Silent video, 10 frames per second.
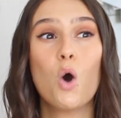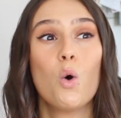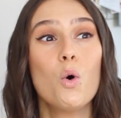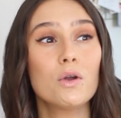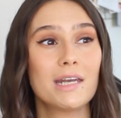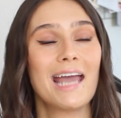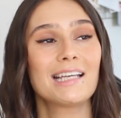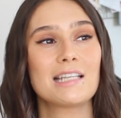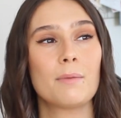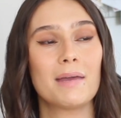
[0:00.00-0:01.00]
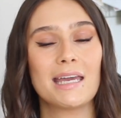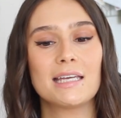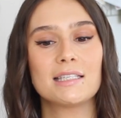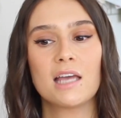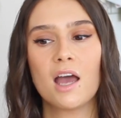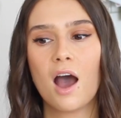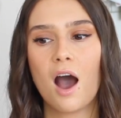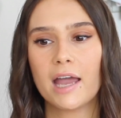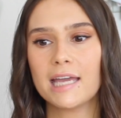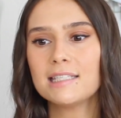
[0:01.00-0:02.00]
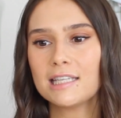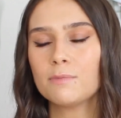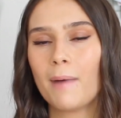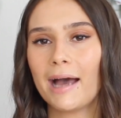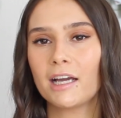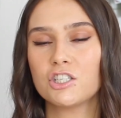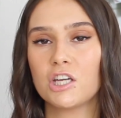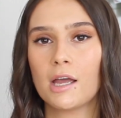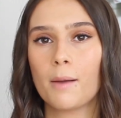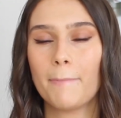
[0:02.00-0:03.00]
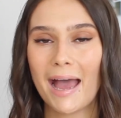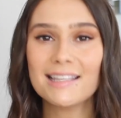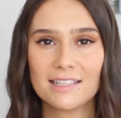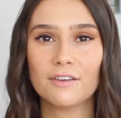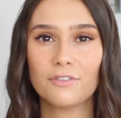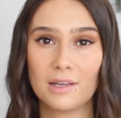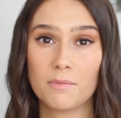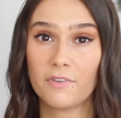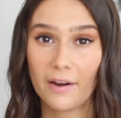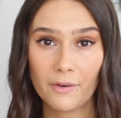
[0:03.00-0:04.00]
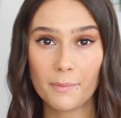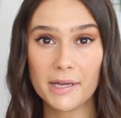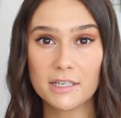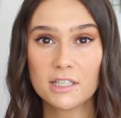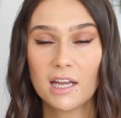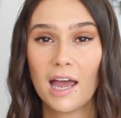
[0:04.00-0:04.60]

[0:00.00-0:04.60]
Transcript: Or next up is this packaging better for the environment?